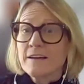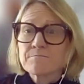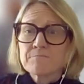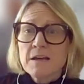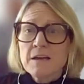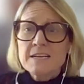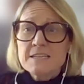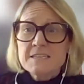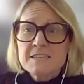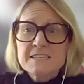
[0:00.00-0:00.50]

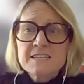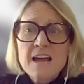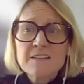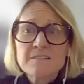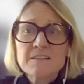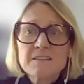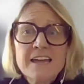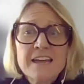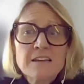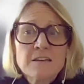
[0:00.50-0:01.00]
And it's not
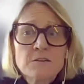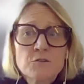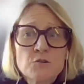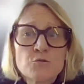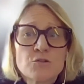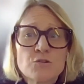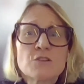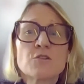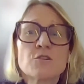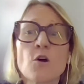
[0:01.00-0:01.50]
like you
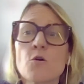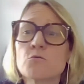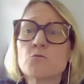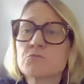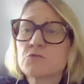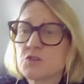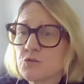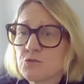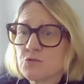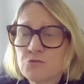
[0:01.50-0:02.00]
can go
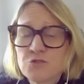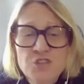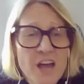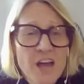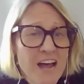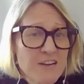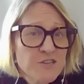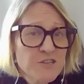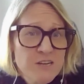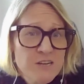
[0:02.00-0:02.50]
to
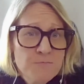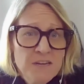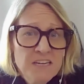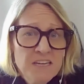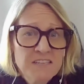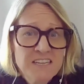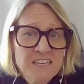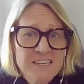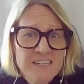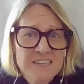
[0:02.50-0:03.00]

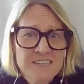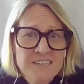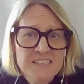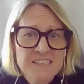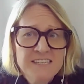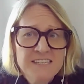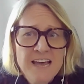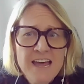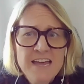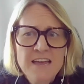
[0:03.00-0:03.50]
ChatGPT and
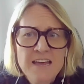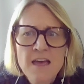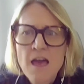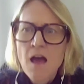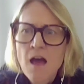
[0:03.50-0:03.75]
say,